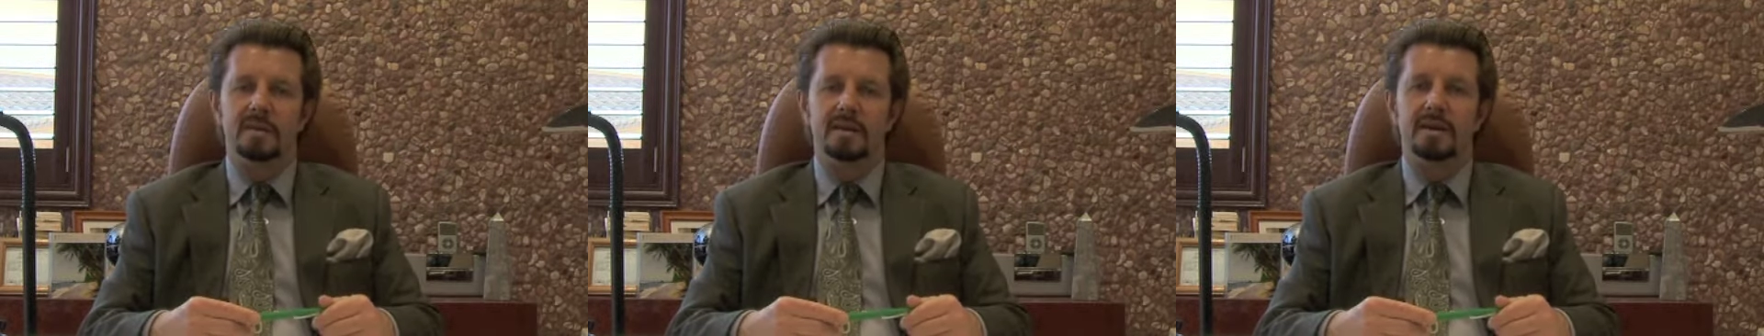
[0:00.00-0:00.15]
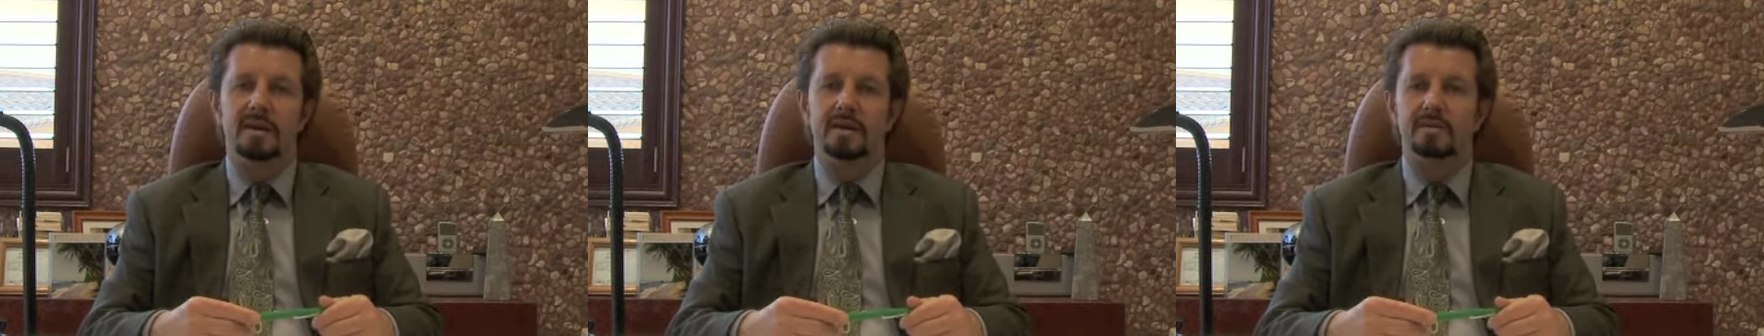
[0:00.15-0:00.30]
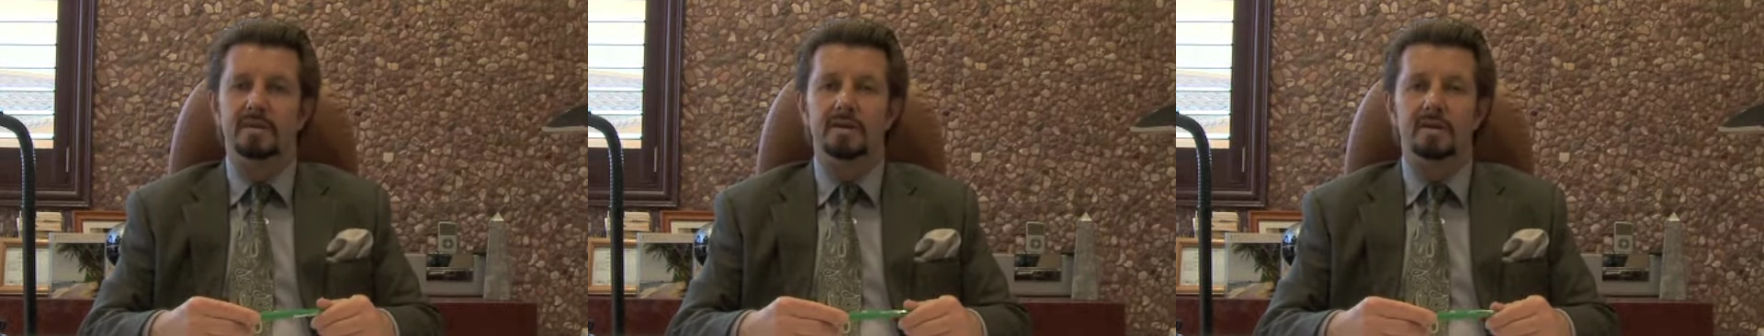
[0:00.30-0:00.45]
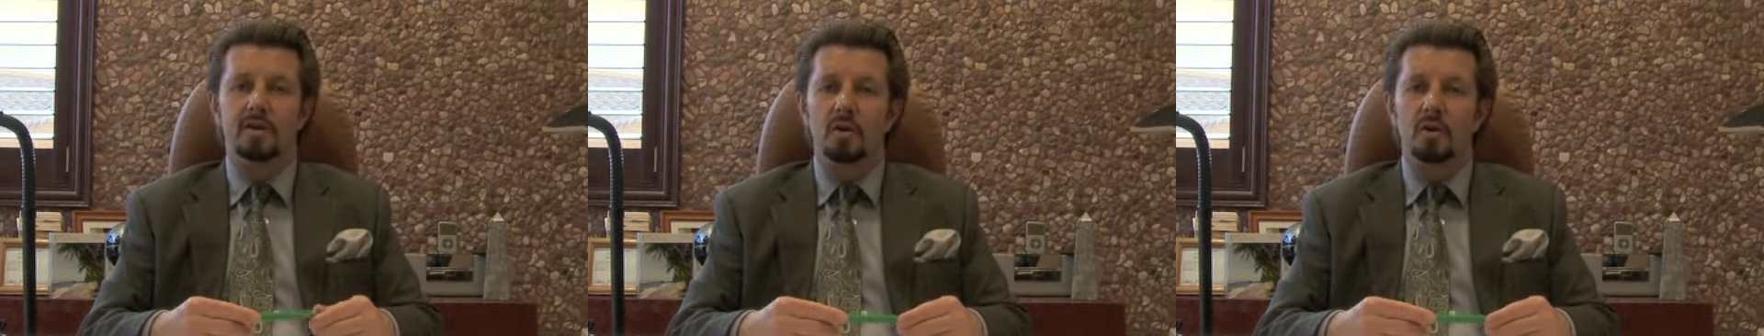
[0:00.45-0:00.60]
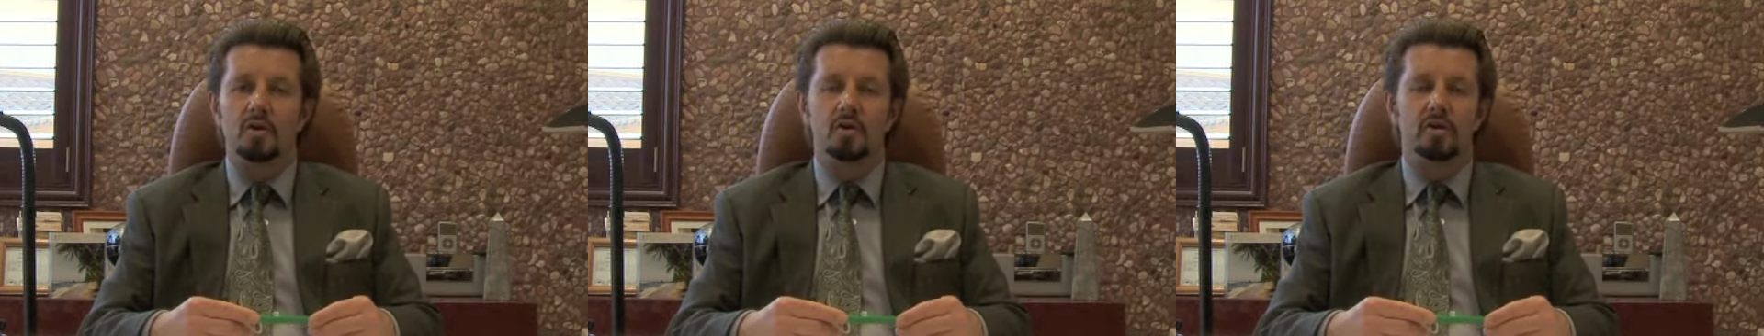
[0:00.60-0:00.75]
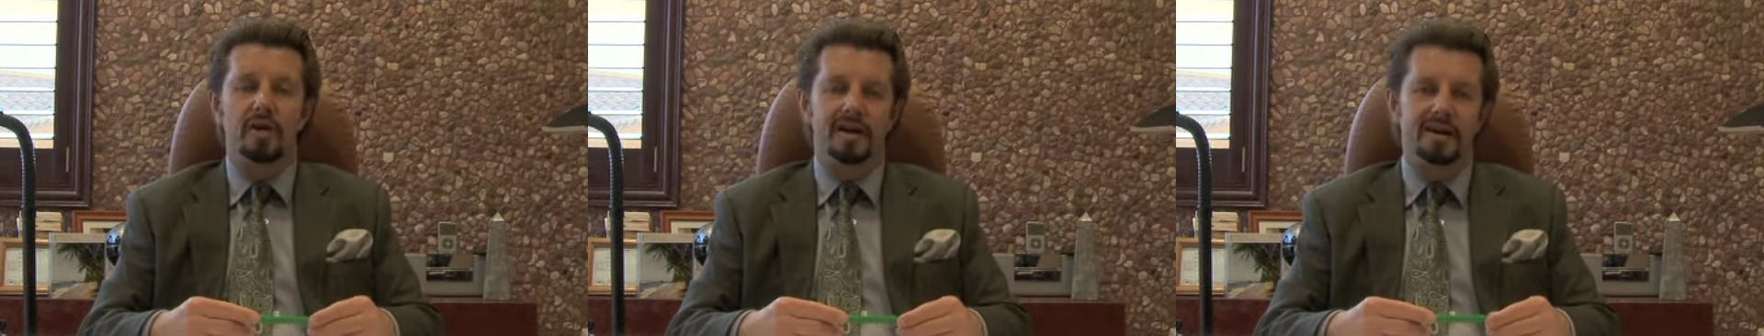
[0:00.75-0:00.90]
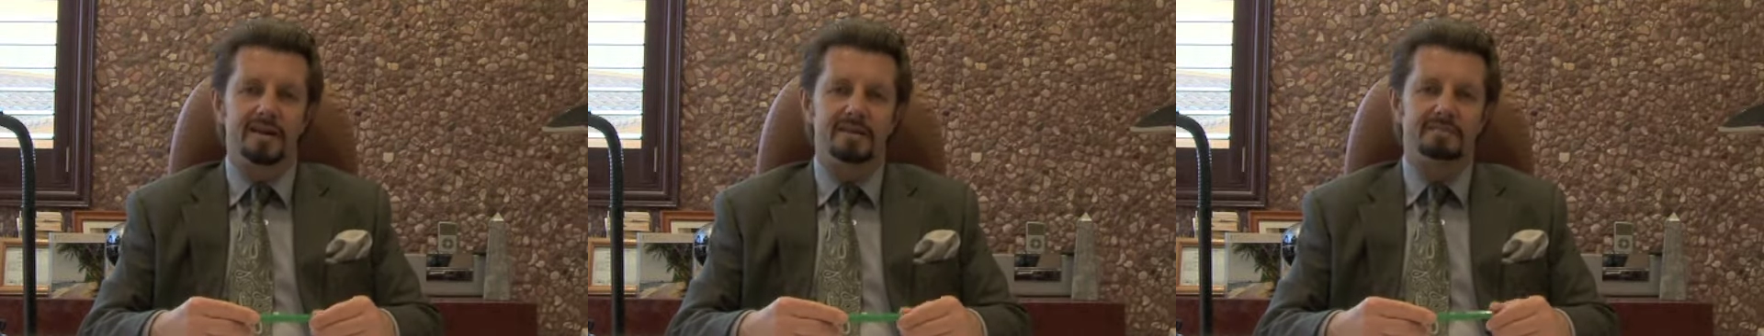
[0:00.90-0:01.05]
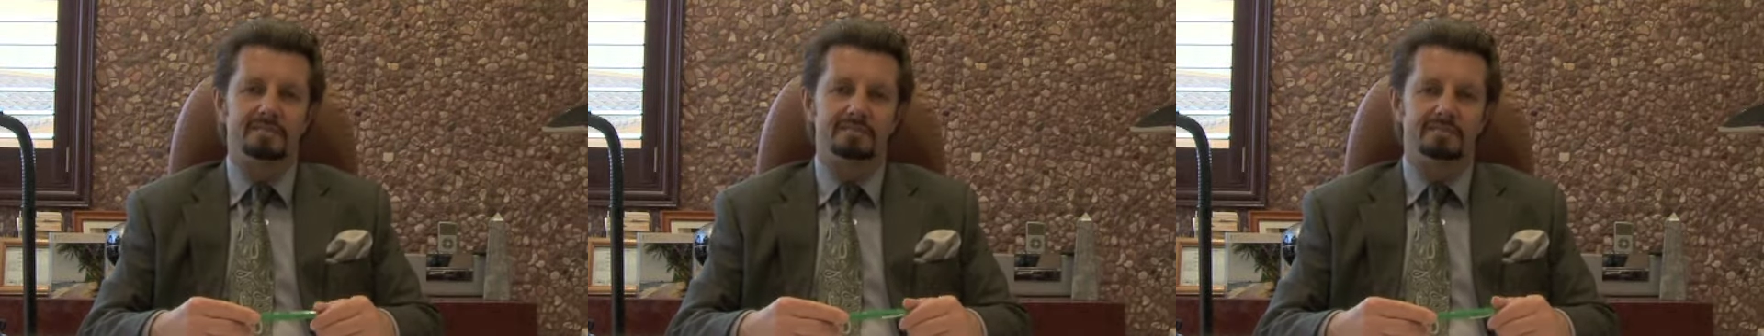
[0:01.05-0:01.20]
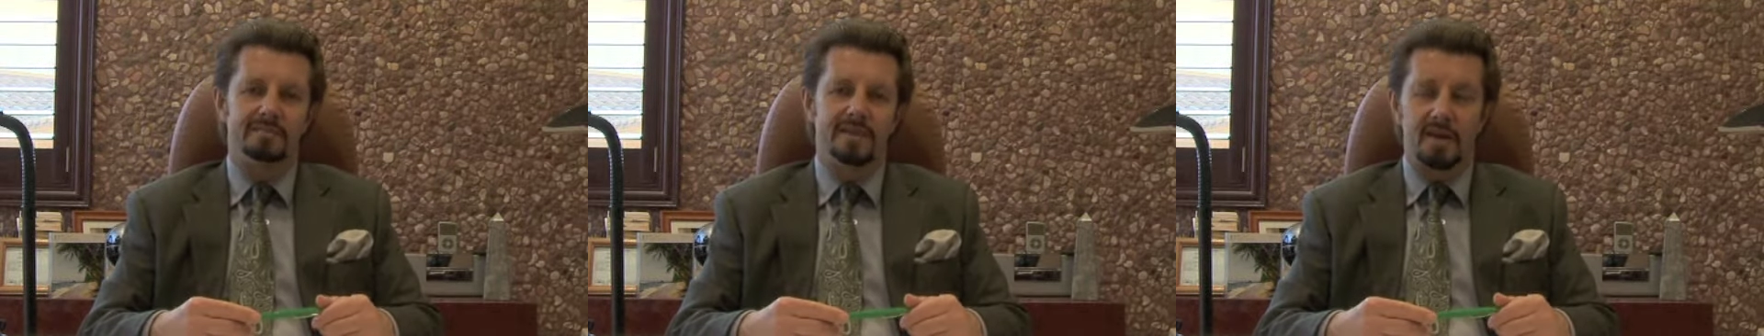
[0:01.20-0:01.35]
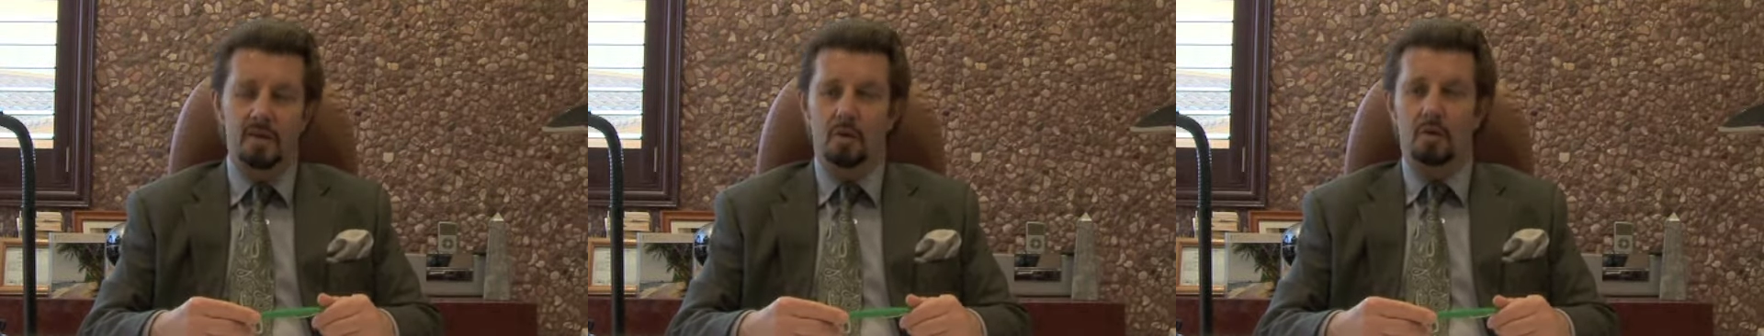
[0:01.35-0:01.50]
been given no
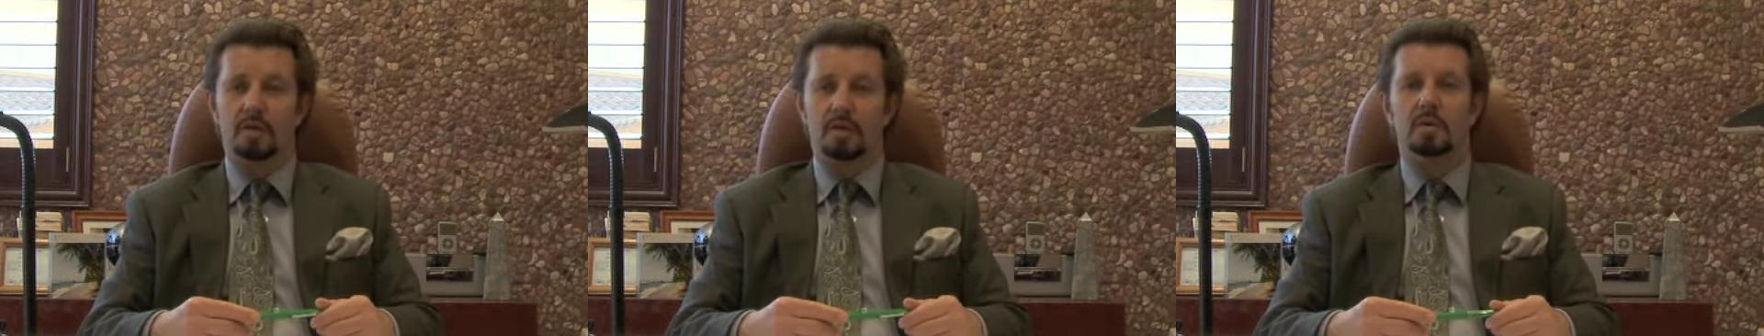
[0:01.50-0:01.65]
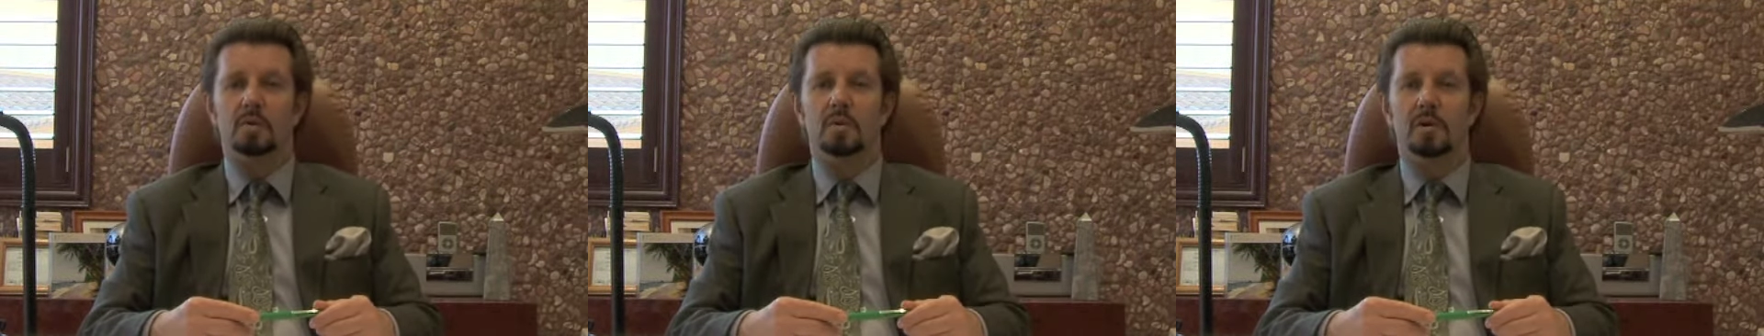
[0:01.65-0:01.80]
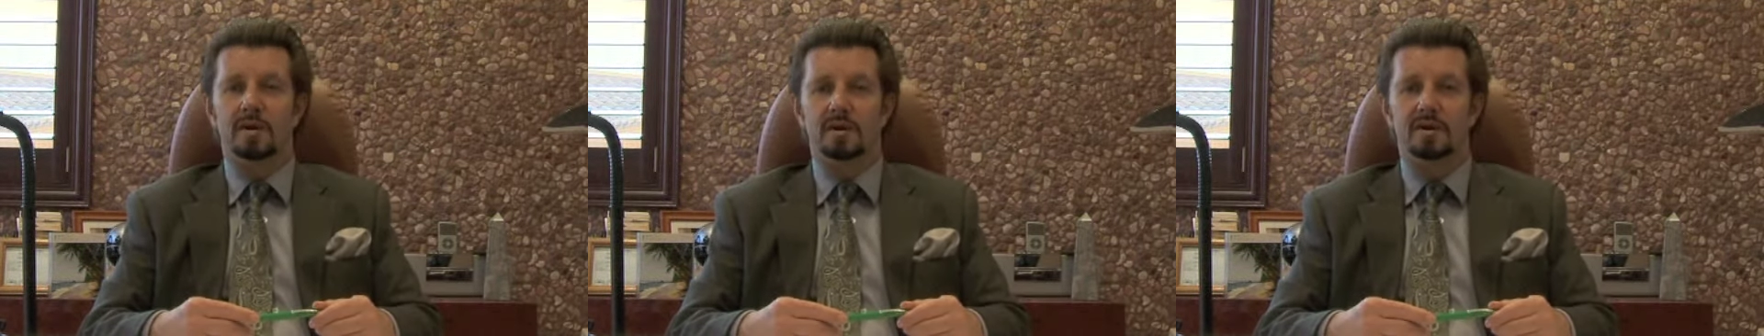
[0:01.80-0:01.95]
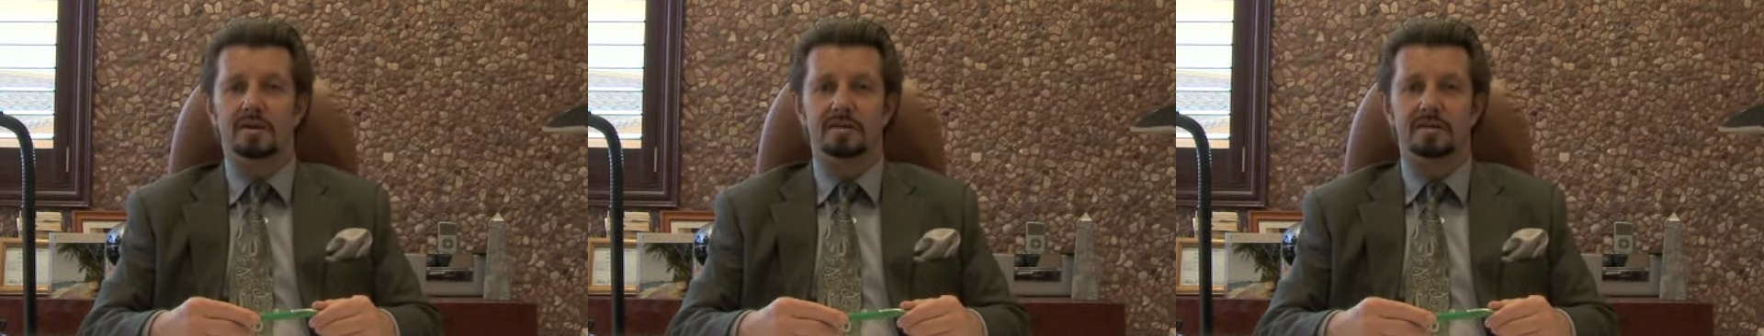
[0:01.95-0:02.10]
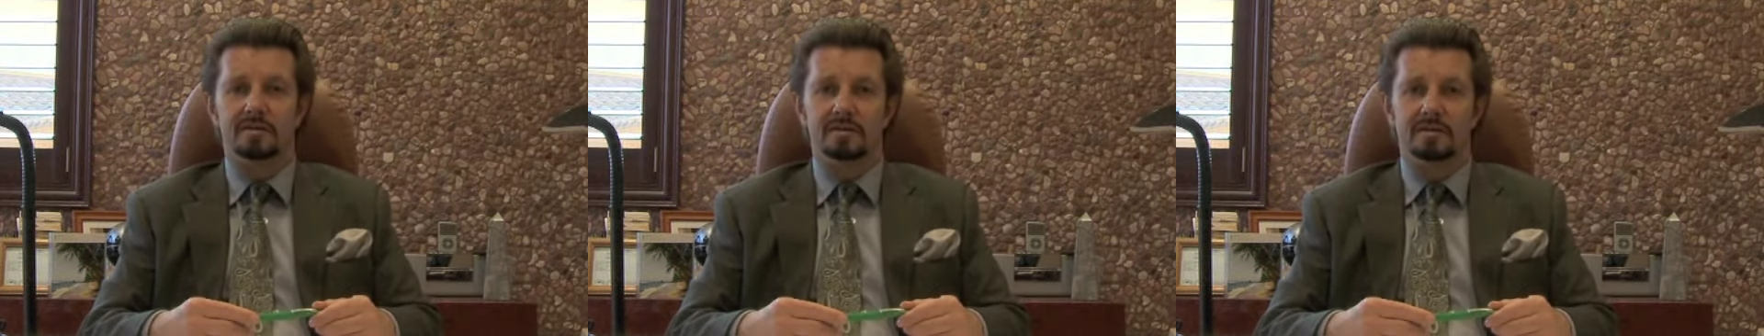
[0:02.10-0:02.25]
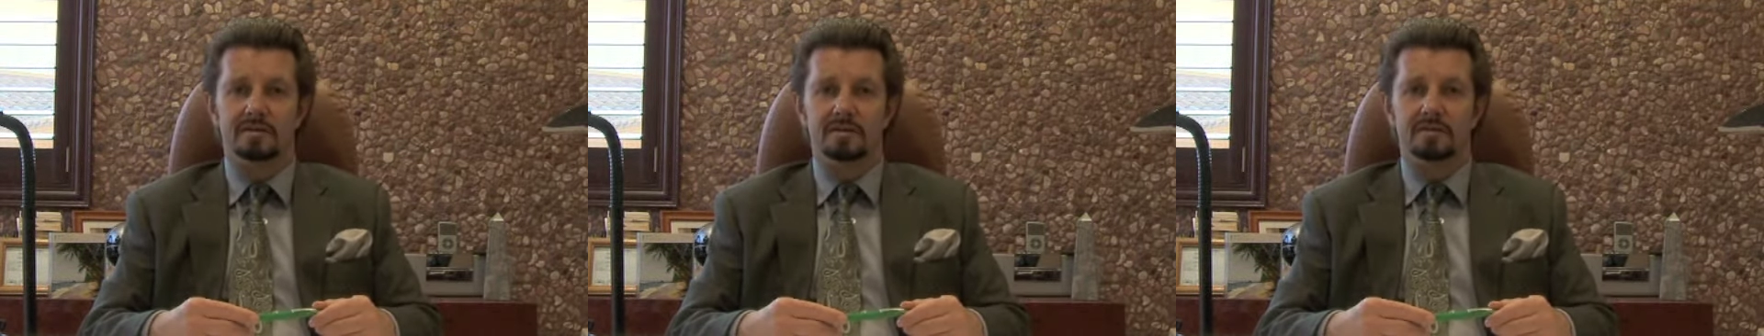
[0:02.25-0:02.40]
credit and all the work